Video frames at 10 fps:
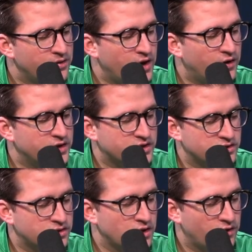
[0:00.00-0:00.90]
their
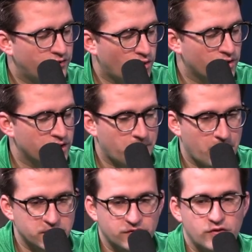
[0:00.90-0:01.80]
visions for the
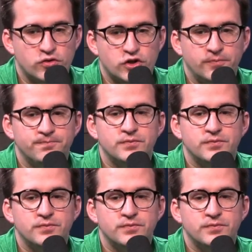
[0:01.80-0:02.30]
department's future.